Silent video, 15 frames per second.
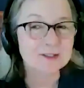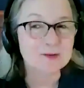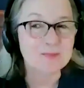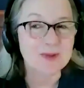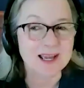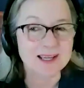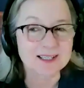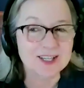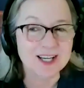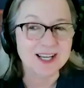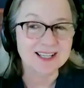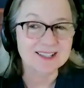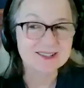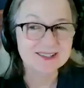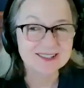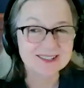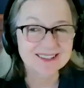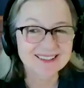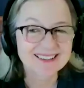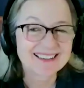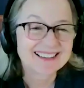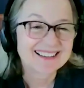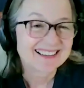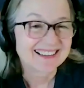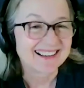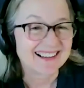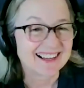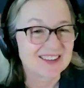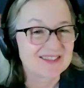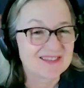such a bad change.
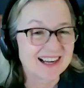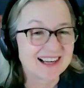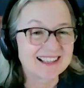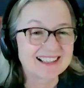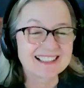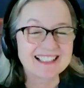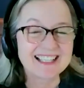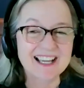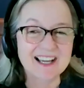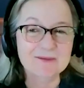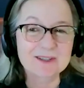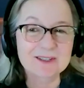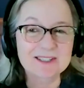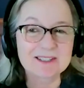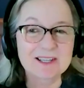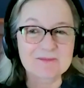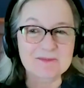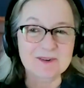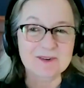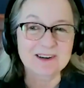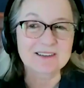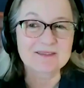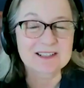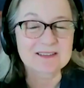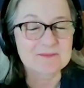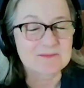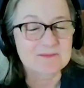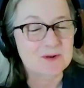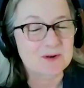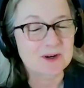Yeah, we're seeing
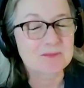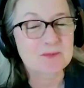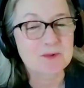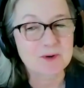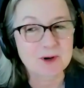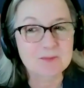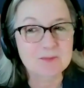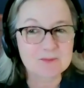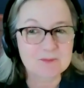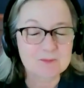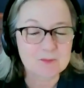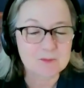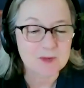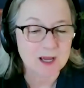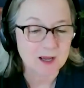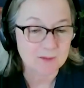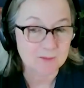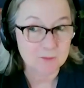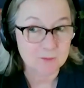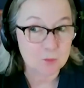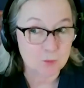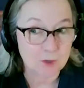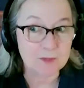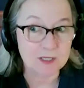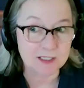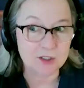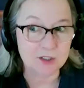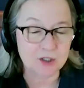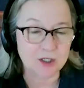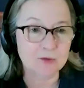more and more women
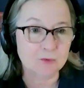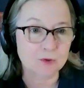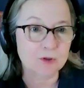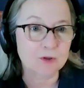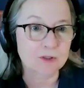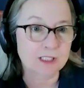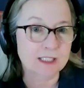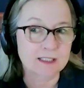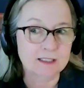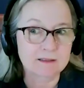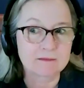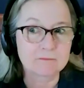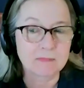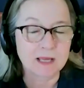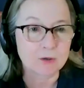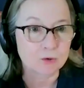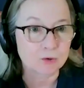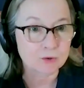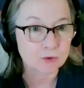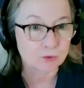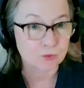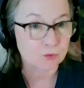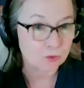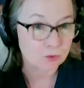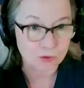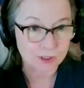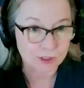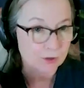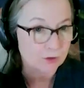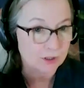in general in medical school
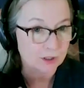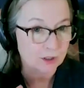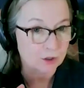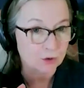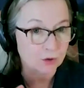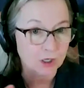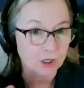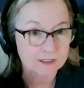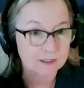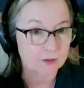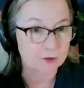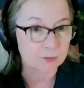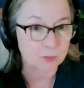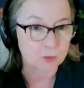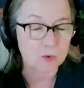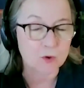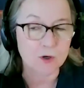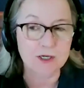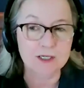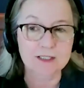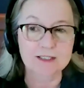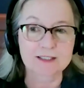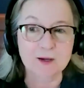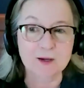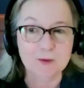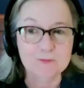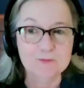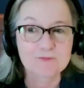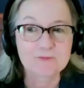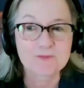and across the board. So
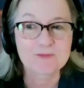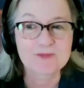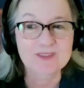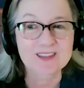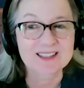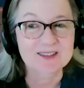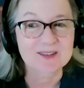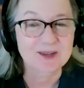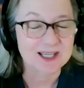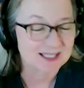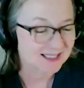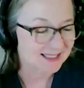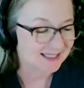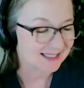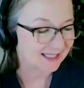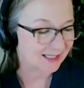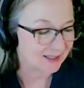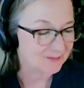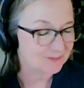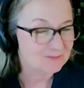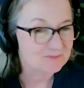that's great to see.